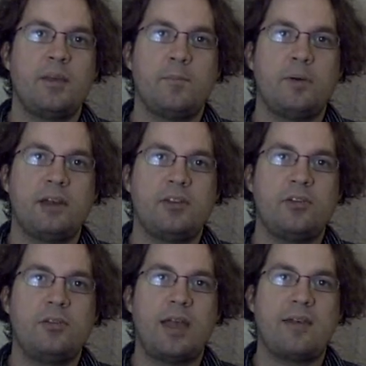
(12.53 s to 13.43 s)
but
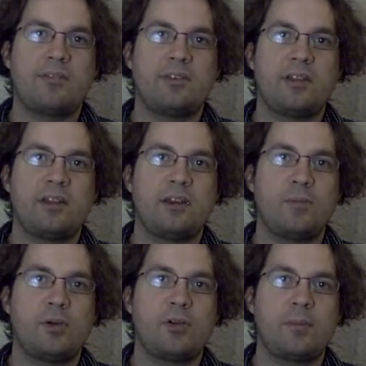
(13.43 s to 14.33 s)
who haven't done any
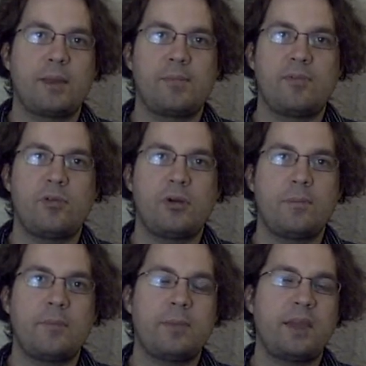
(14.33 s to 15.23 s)
programming before,
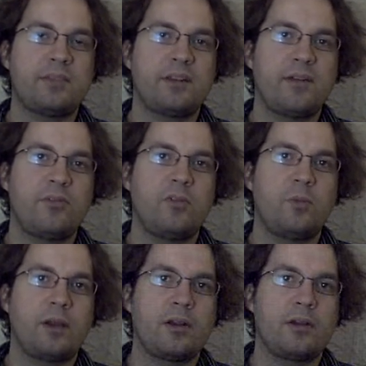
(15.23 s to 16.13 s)
maybe on the level
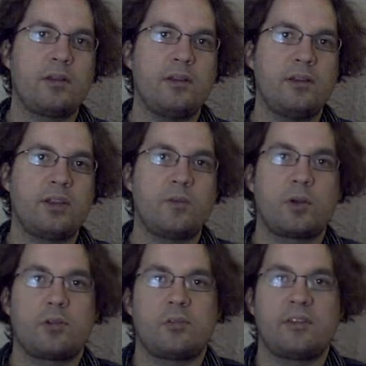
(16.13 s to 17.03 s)
where you can
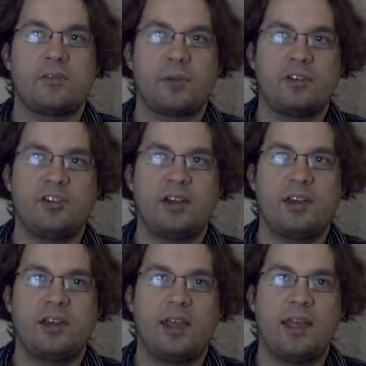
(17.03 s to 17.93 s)
work with a spreadsheet
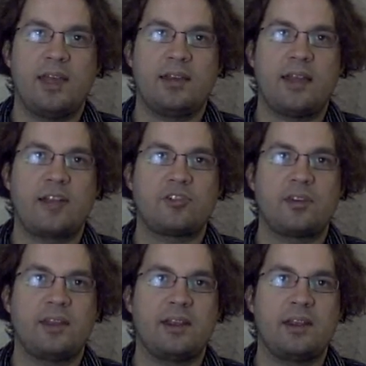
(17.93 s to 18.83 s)
and
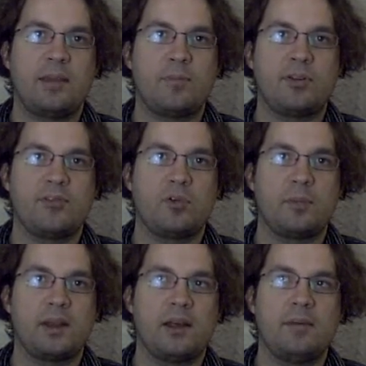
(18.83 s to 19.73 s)
actually input
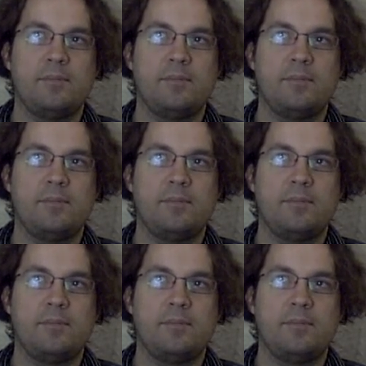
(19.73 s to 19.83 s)
formula.